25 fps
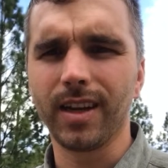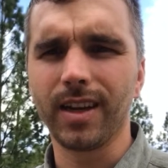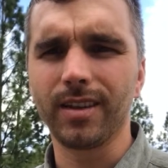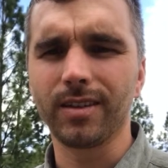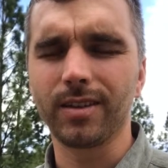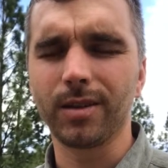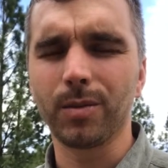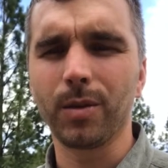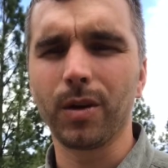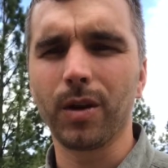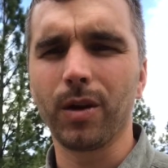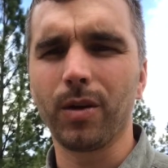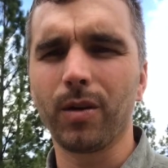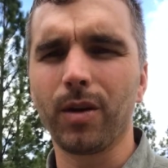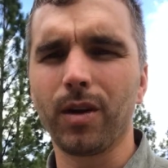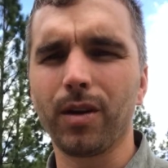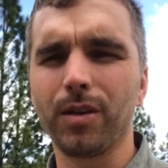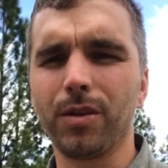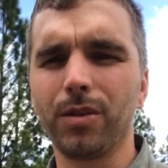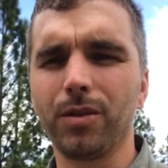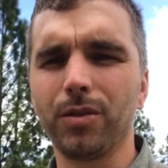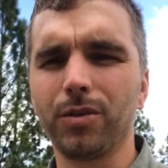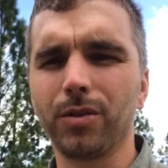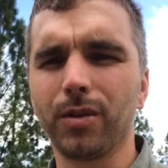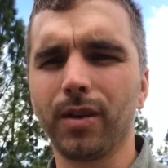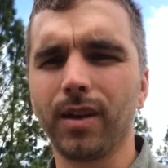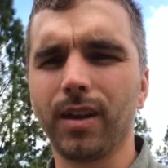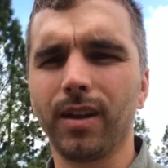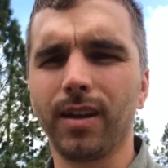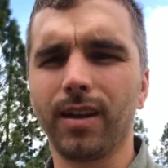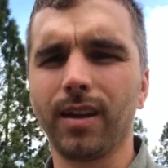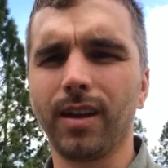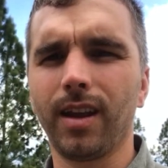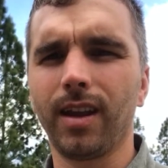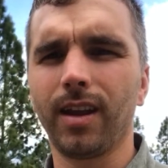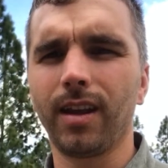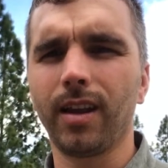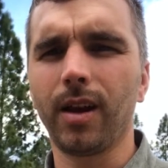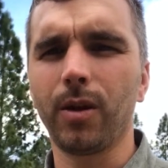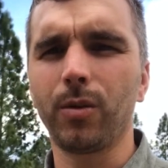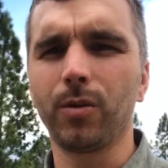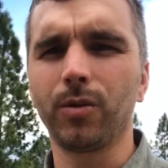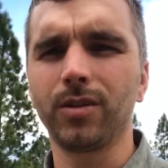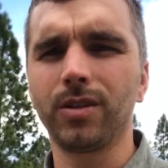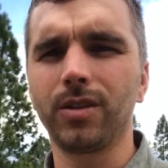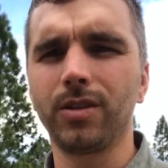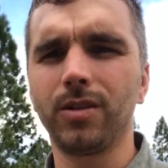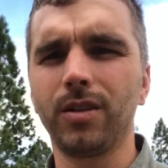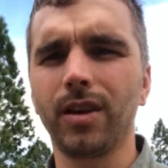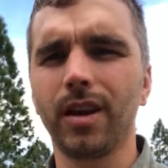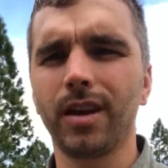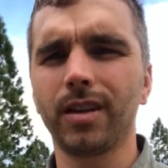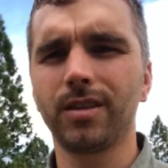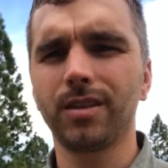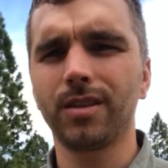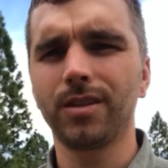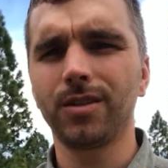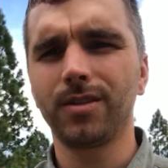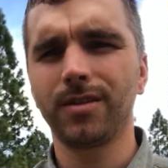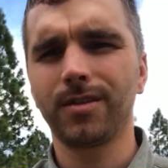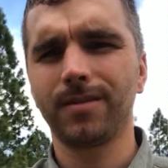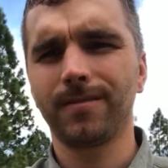so I'm going to go out and enjoy it, and I will see you guys soon.